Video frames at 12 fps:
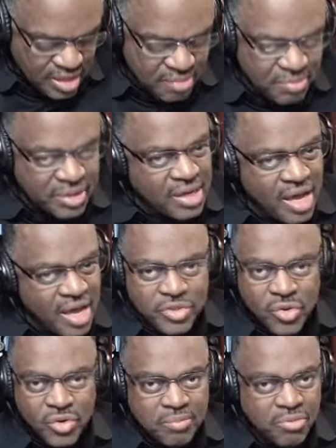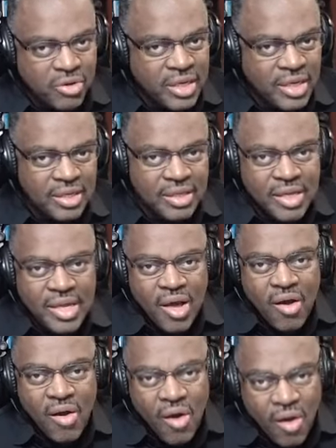But God was going to bring
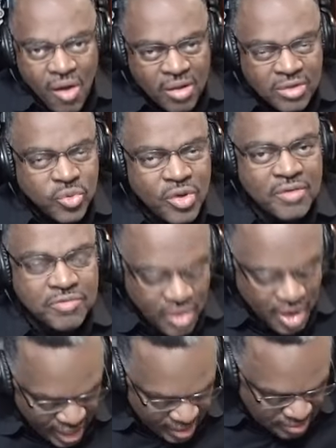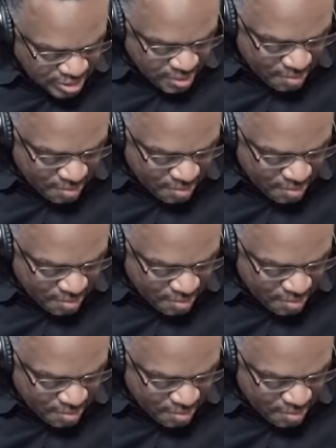all twelve tribes